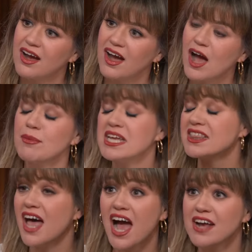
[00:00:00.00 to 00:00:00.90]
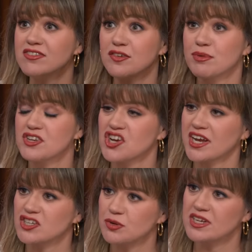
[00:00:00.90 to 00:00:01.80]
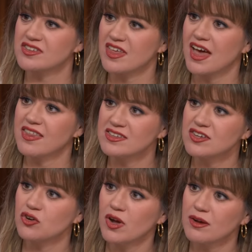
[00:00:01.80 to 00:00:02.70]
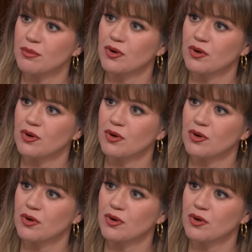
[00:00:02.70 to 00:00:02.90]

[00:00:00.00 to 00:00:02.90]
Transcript: How many lives have been changed because of that? That's incredible.